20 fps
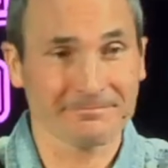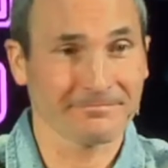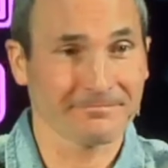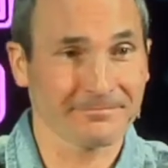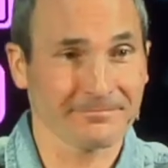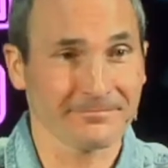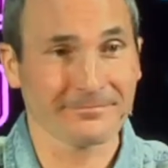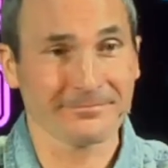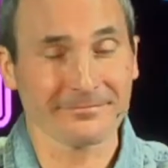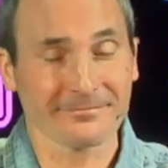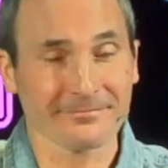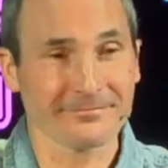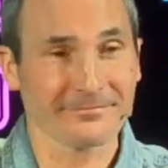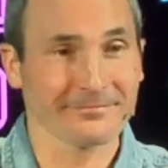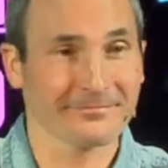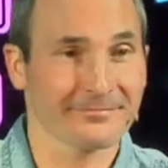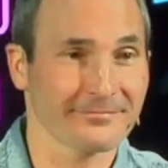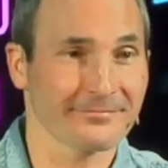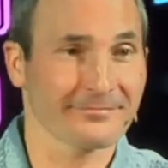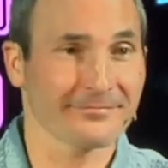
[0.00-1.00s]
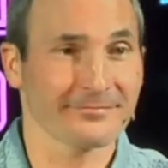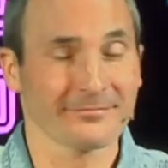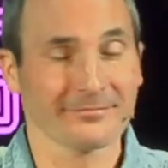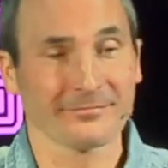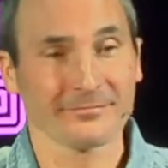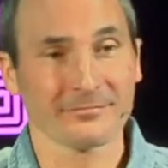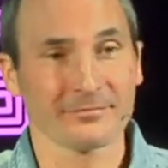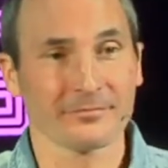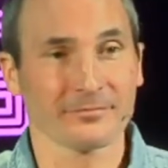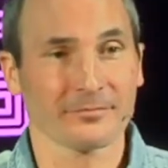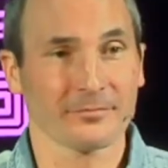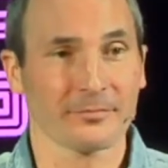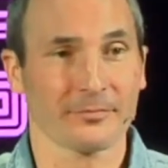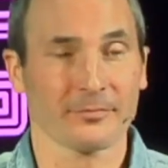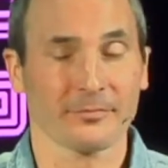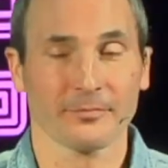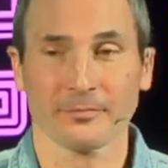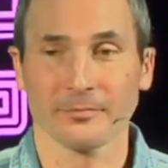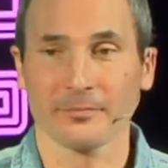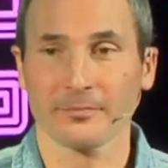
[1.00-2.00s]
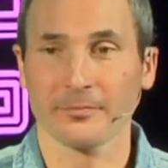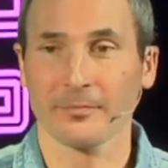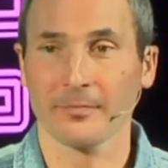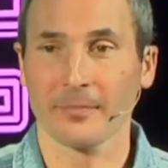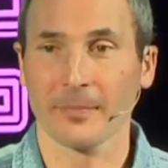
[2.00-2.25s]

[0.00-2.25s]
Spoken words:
Nobody speaks.